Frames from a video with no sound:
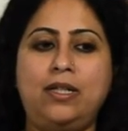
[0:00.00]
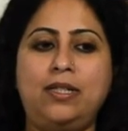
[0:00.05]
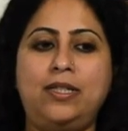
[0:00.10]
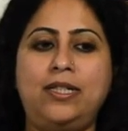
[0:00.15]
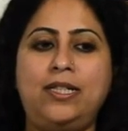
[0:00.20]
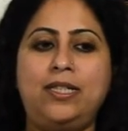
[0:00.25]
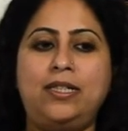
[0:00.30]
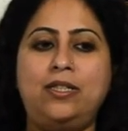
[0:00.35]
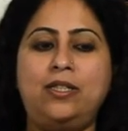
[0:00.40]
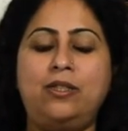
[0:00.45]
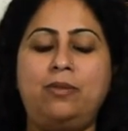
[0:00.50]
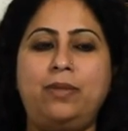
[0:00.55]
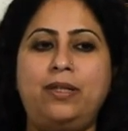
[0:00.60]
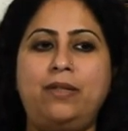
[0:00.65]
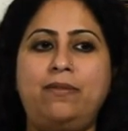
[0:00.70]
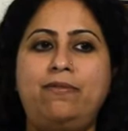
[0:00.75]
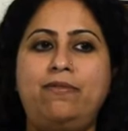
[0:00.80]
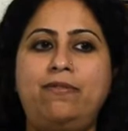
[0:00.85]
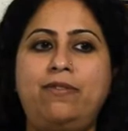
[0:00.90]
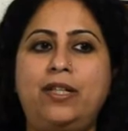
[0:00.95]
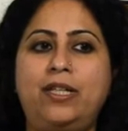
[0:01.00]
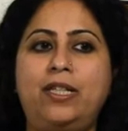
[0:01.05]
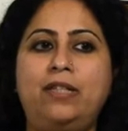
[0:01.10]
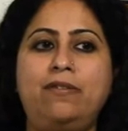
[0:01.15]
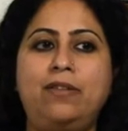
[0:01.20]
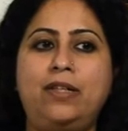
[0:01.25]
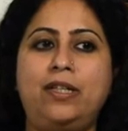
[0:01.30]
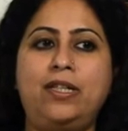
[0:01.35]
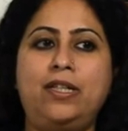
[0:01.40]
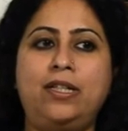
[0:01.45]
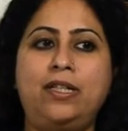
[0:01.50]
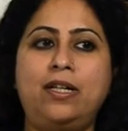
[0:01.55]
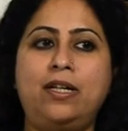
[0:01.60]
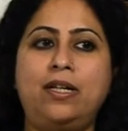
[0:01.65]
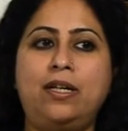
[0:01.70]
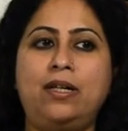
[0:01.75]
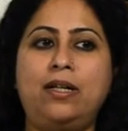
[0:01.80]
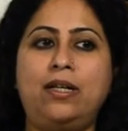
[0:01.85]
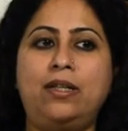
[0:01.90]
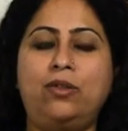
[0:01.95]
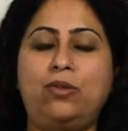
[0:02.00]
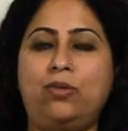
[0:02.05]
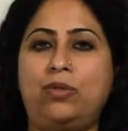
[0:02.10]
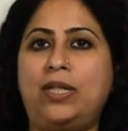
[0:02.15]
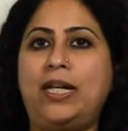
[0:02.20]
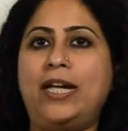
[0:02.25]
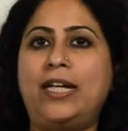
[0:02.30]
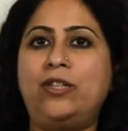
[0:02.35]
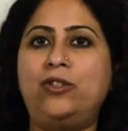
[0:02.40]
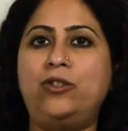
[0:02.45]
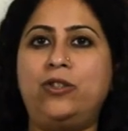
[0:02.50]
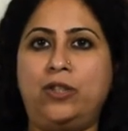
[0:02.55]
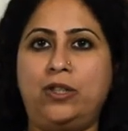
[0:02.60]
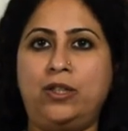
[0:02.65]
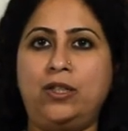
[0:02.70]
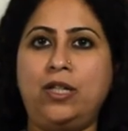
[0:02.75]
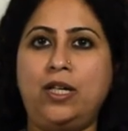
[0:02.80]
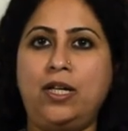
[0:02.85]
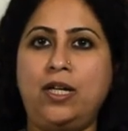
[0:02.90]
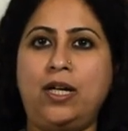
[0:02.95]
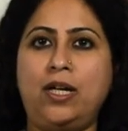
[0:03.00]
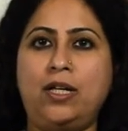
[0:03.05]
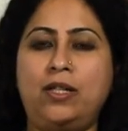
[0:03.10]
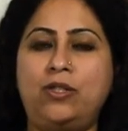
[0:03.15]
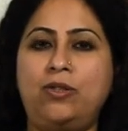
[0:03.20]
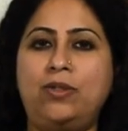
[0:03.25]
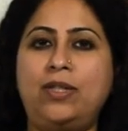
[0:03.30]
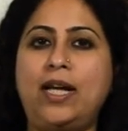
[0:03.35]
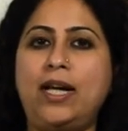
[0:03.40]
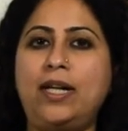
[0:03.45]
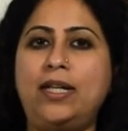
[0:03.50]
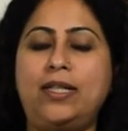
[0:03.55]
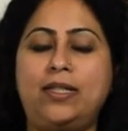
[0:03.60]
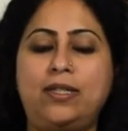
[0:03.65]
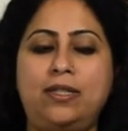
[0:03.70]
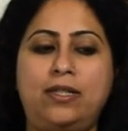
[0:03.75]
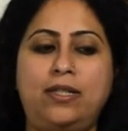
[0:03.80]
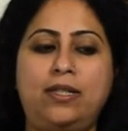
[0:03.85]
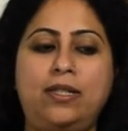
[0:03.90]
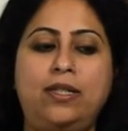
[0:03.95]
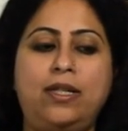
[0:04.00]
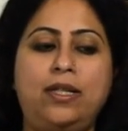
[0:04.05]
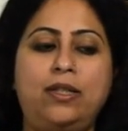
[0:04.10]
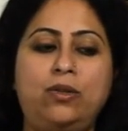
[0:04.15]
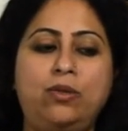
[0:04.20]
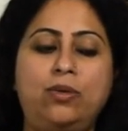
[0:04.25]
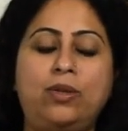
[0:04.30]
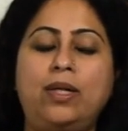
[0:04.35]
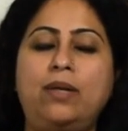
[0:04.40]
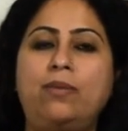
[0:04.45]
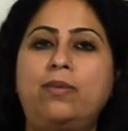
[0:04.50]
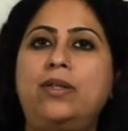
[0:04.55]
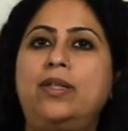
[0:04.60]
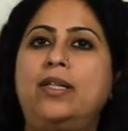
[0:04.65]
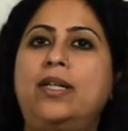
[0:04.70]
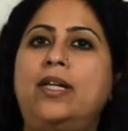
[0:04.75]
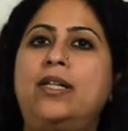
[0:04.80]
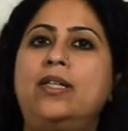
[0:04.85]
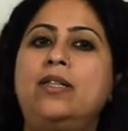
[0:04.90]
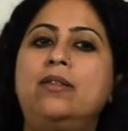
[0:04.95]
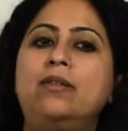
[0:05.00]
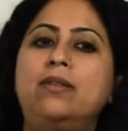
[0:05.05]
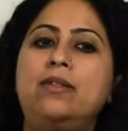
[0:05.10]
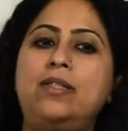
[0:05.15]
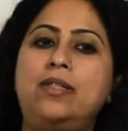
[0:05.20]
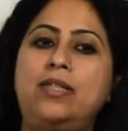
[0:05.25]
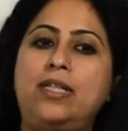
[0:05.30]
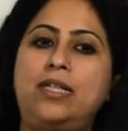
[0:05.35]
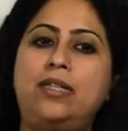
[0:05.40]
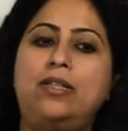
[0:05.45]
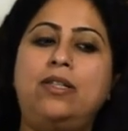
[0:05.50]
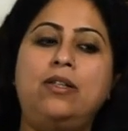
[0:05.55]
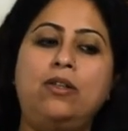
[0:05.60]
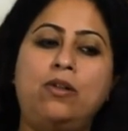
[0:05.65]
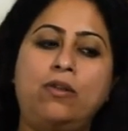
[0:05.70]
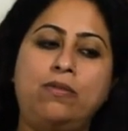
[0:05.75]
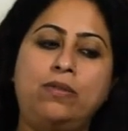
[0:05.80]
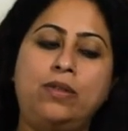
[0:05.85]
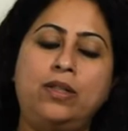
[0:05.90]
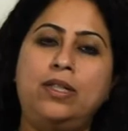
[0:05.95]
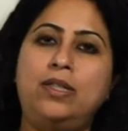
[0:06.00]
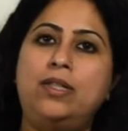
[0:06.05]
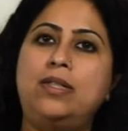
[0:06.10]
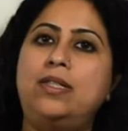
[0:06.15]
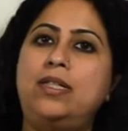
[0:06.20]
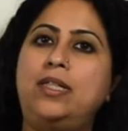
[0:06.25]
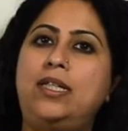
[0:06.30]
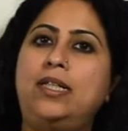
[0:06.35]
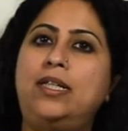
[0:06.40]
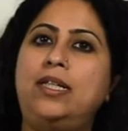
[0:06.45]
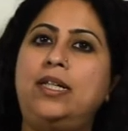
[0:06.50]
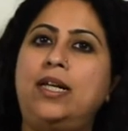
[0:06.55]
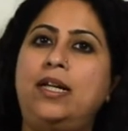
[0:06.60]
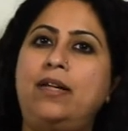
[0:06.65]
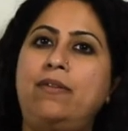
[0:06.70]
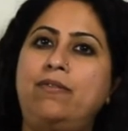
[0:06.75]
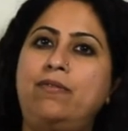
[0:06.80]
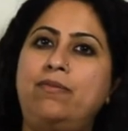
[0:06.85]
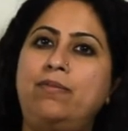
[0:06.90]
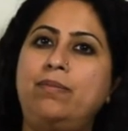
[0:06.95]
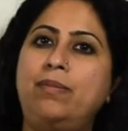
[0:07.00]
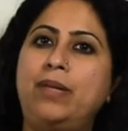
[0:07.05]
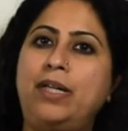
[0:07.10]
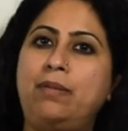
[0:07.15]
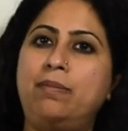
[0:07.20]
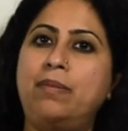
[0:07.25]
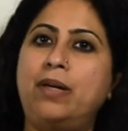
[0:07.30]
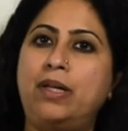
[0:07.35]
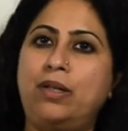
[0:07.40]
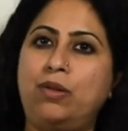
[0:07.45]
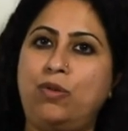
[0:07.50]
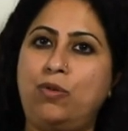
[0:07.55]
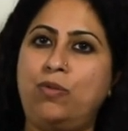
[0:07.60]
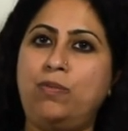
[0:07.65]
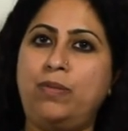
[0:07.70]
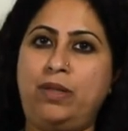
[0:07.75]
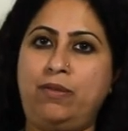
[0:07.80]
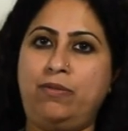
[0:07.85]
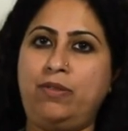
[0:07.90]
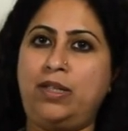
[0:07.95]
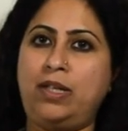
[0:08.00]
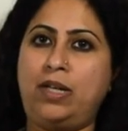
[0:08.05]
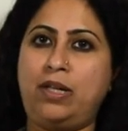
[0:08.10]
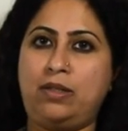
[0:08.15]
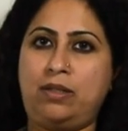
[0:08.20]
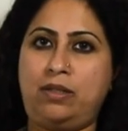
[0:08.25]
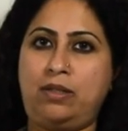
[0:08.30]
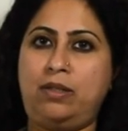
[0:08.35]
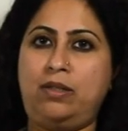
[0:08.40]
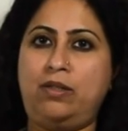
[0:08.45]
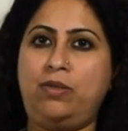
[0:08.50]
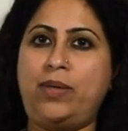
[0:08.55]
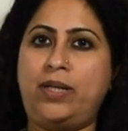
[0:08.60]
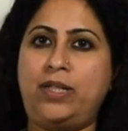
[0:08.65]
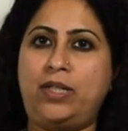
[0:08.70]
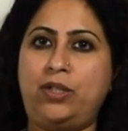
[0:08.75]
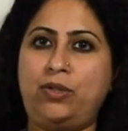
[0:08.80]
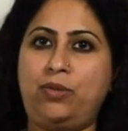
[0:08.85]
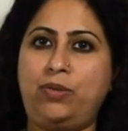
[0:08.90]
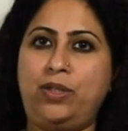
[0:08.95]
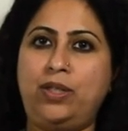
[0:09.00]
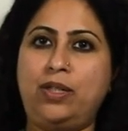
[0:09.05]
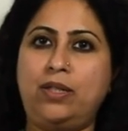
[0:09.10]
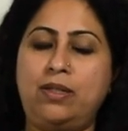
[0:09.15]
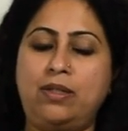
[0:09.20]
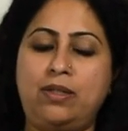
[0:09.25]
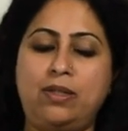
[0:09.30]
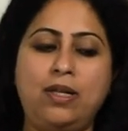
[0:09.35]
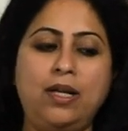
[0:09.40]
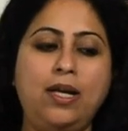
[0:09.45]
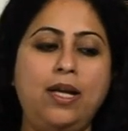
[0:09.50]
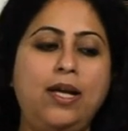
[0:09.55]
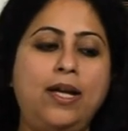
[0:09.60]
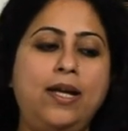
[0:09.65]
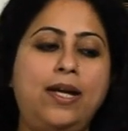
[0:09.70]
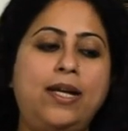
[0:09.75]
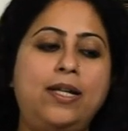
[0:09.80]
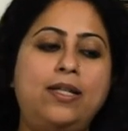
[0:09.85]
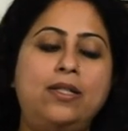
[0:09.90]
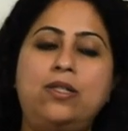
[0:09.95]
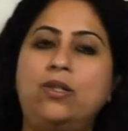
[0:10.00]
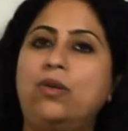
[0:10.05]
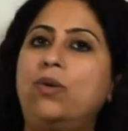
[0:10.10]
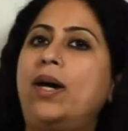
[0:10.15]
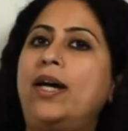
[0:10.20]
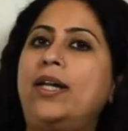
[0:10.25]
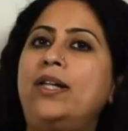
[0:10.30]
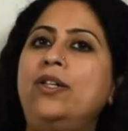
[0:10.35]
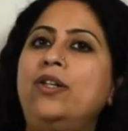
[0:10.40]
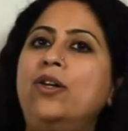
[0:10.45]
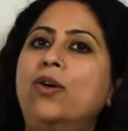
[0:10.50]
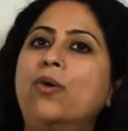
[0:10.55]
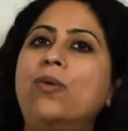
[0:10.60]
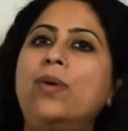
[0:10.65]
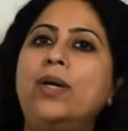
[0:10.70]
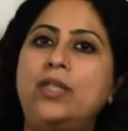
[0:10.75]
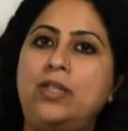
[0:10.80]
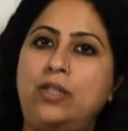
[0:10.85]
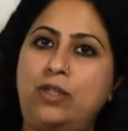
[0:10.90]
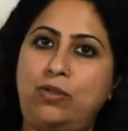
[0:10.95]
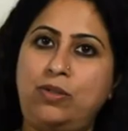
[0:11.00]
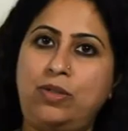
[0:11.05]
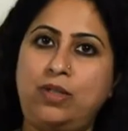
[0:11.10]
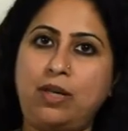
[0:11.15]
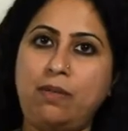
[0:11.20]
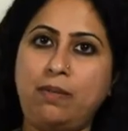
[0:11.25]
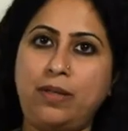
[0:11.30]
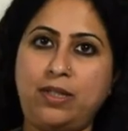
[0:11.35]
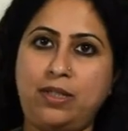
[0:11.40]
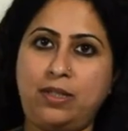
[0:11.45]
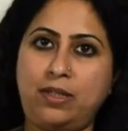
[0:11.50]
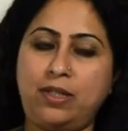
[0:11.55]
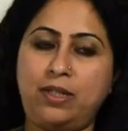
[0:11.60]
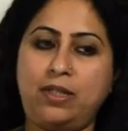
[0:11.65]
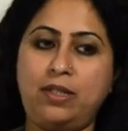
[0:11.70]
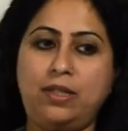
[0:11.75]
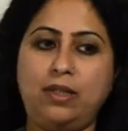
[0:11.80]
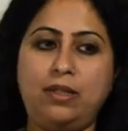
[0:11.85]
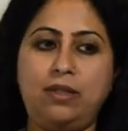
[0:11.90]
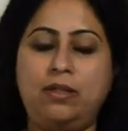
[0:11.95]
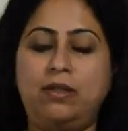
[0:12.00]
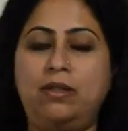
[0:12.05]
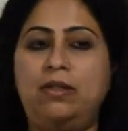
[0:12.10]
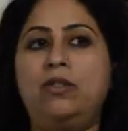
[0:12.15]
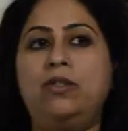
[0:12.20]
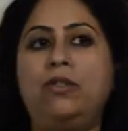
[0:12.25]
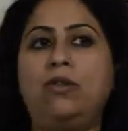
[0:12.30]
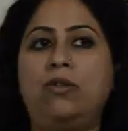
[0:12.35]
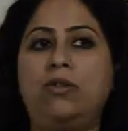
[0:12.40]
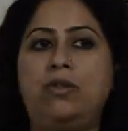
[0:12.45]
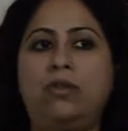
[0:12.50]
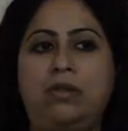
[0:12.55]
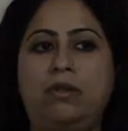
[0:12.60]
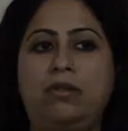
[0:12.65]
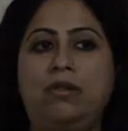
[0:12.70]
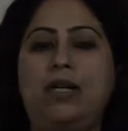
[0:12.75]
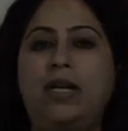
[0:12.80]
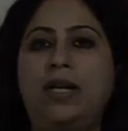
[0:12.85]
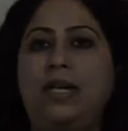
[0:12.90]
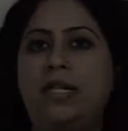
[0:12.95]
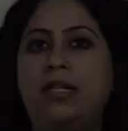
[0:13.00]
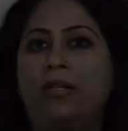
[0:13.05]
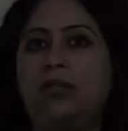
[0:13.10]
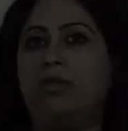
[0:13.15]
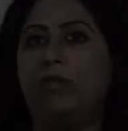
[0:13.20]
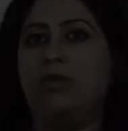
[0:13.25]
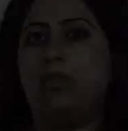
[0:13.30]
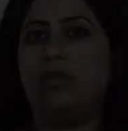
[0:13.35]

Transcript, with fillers: It needed to be very, very, I, I thought, edgy. And to that extent, I thought I would then set the novel in the city that I made my home in for the last 22 years. And so I know it to some extent, not really.